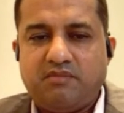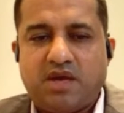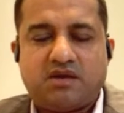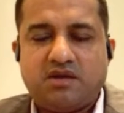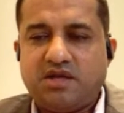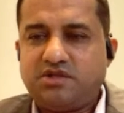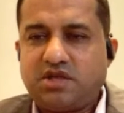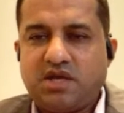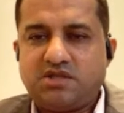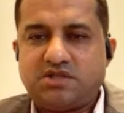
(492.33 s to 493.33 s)
medical
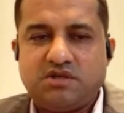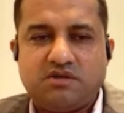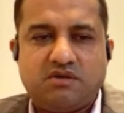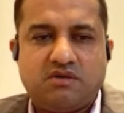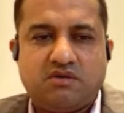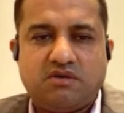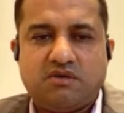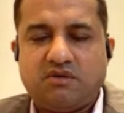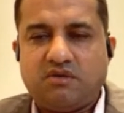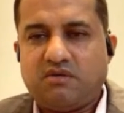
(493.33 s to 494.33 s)
education
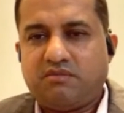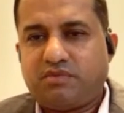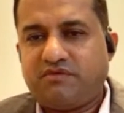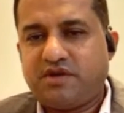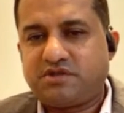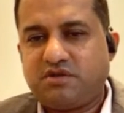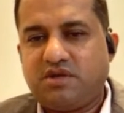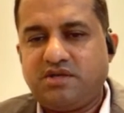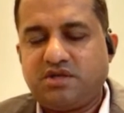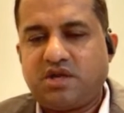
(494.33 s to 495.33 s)
or
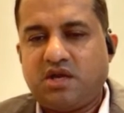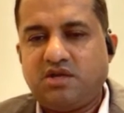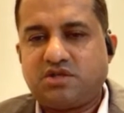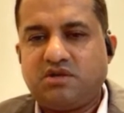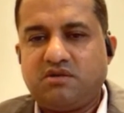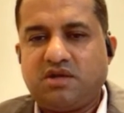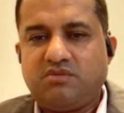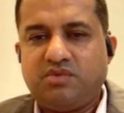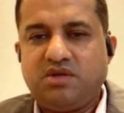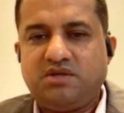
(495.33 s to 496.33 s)
professional education
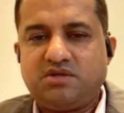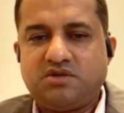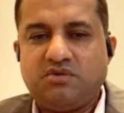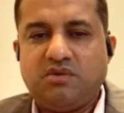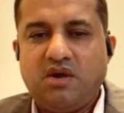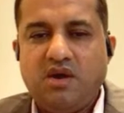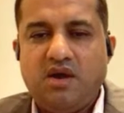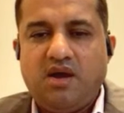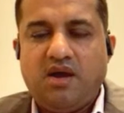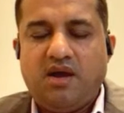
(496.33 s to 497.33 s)
that we need to
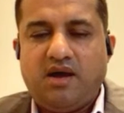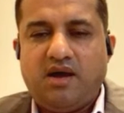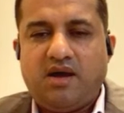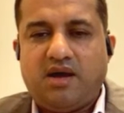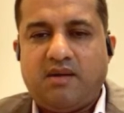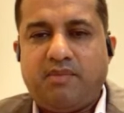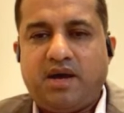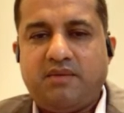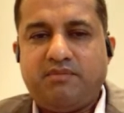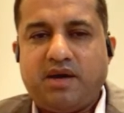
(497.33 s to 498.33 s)

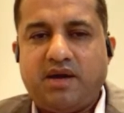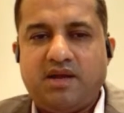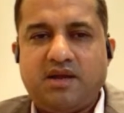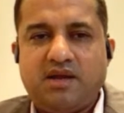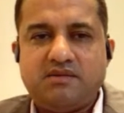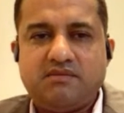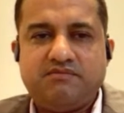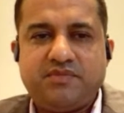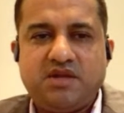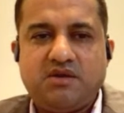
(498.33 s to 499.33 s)
abide by,
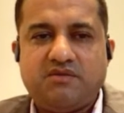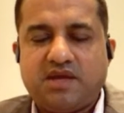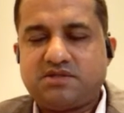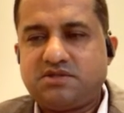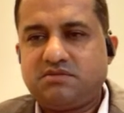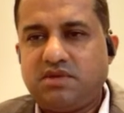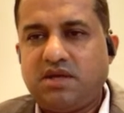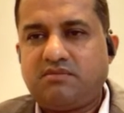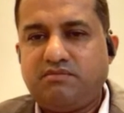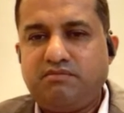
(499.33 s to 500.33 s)
and
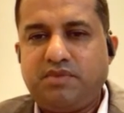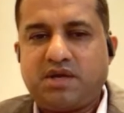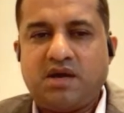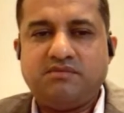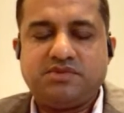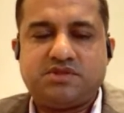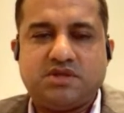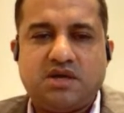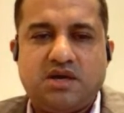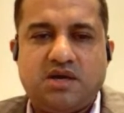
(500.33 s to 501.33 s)
that
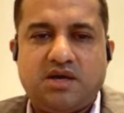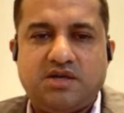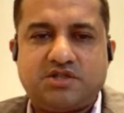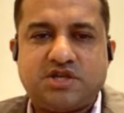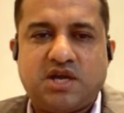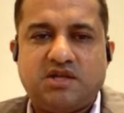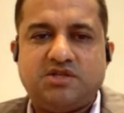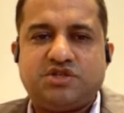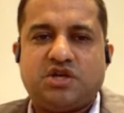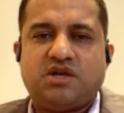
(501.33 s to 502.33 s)
becomes
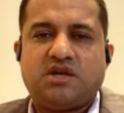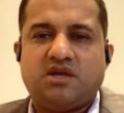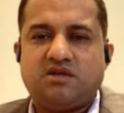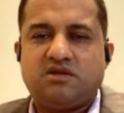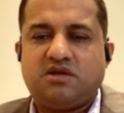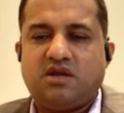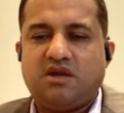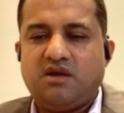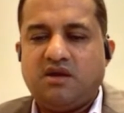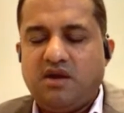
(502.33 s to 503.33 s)
challenging, and
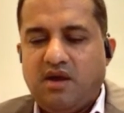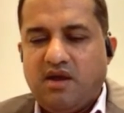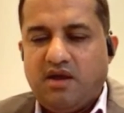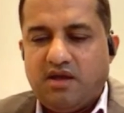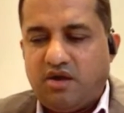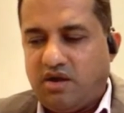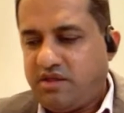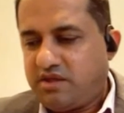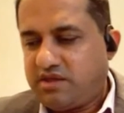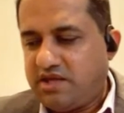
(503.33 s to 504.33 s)

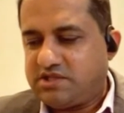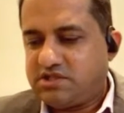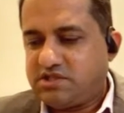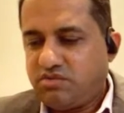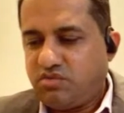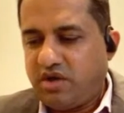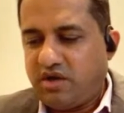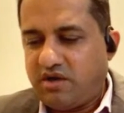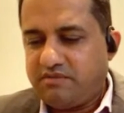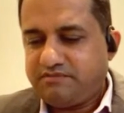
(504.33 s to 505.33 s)
I think that's
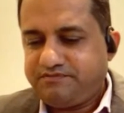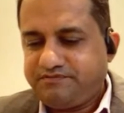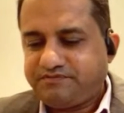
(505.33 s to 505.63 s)
where